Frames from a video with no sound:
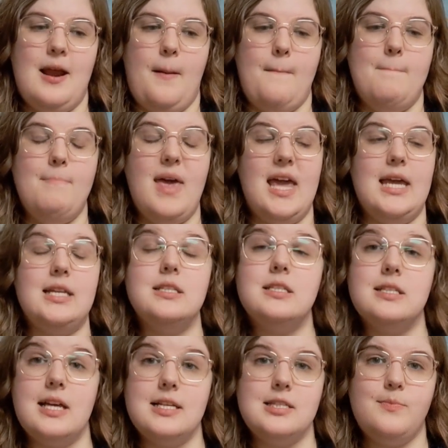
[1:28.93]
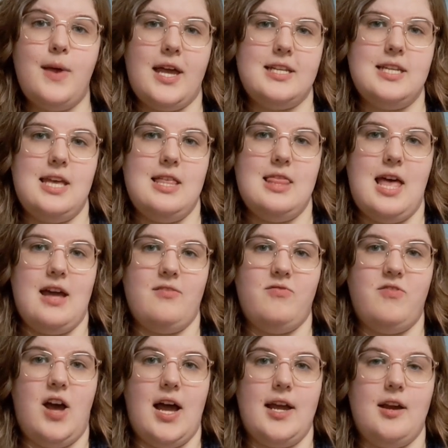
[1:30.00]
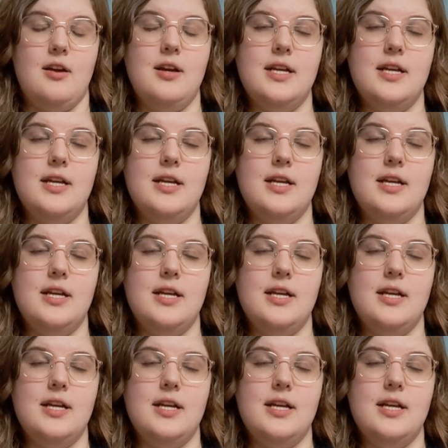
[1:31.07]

main suspect in that fire